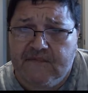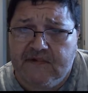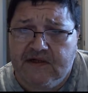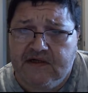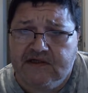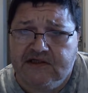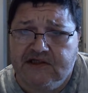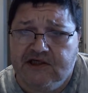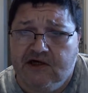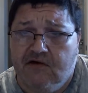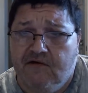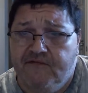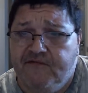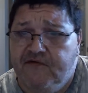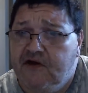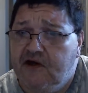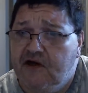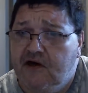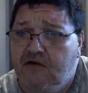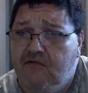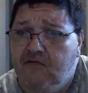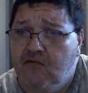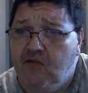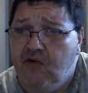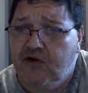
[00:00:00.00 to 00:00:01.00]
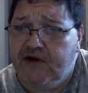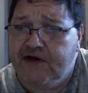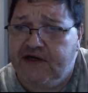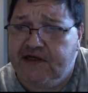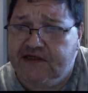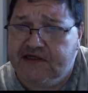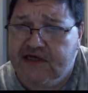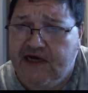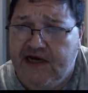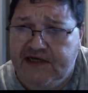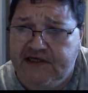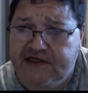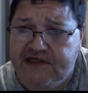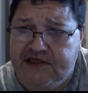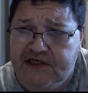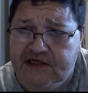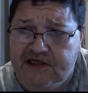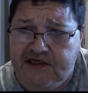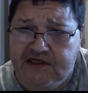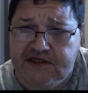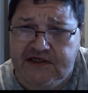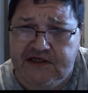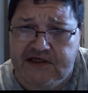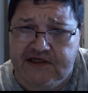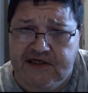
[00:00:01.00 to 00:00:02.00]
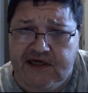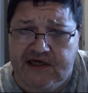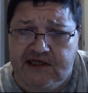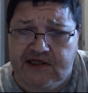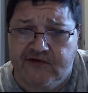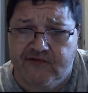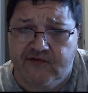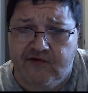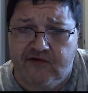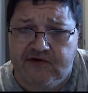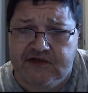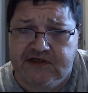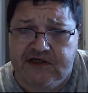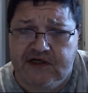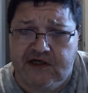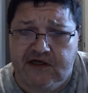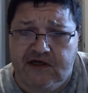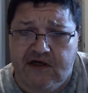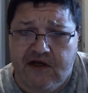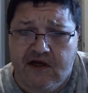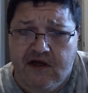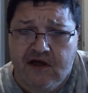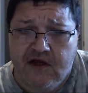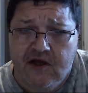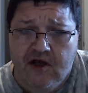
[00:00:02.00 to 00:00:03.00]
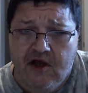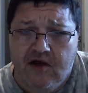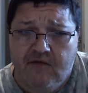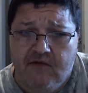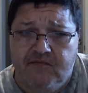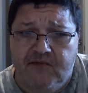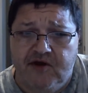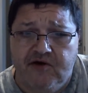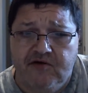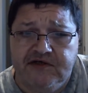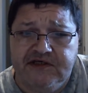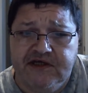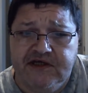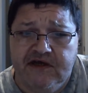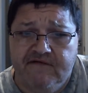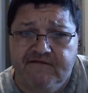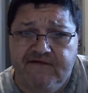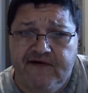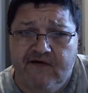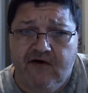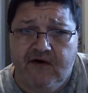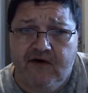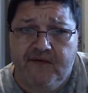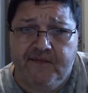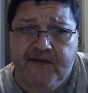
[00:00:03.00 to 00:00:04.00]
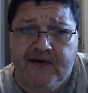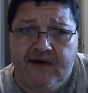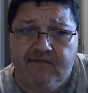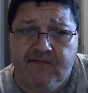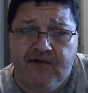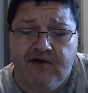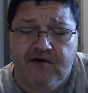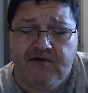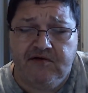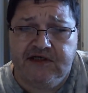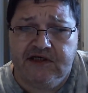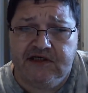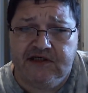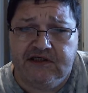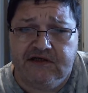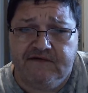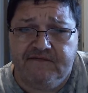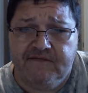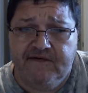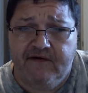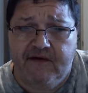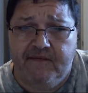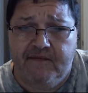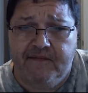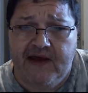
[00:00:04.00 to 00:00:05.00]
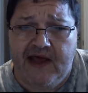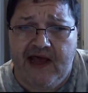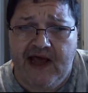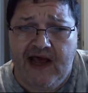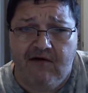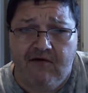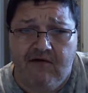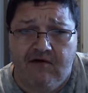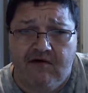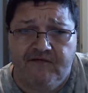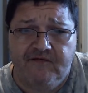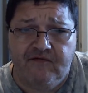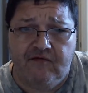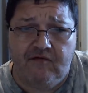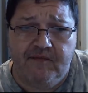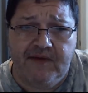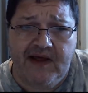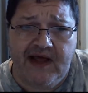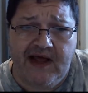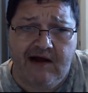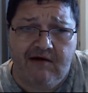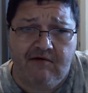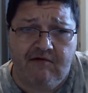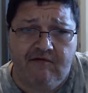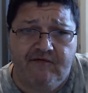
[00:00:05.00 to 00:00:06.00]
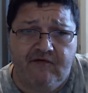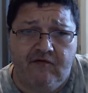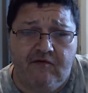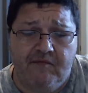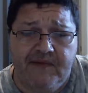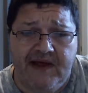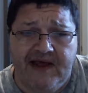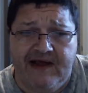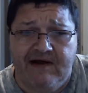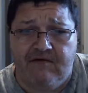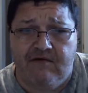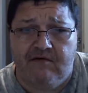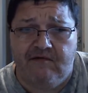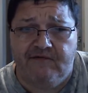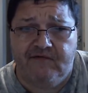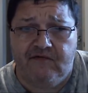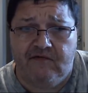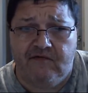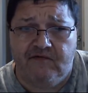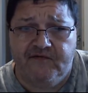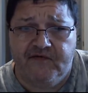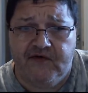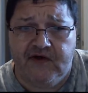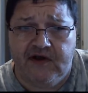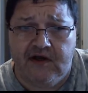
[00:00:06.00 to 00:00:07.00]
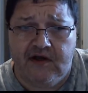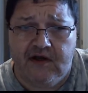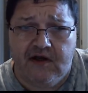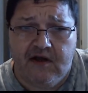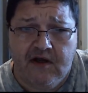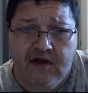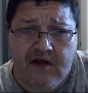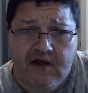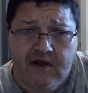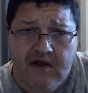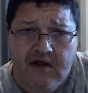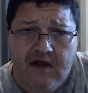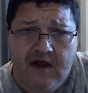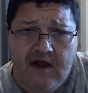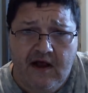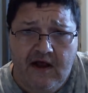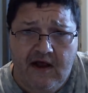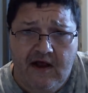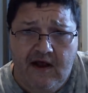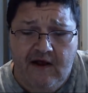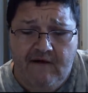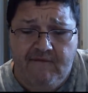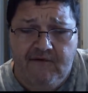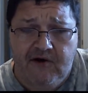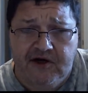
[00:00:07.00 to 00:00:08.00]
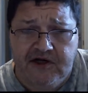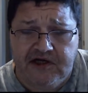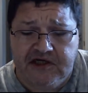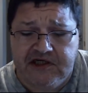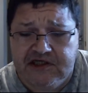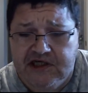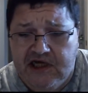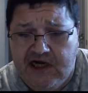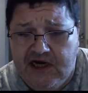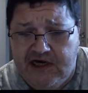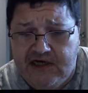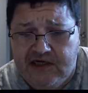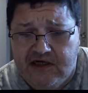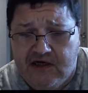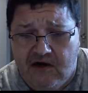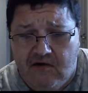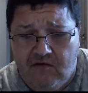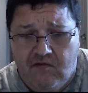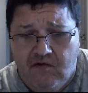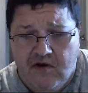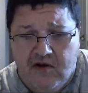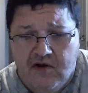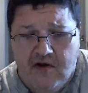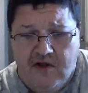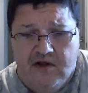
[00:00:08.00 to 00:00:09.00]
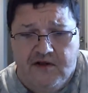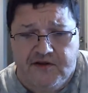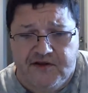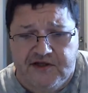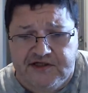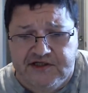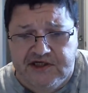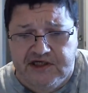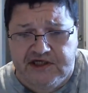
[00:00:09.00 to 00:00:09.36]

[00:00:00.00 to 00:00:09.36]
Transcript: So if working Tai Chi into your daily routine. Music therapy. Music is a very powerful thing. On a side note, there's a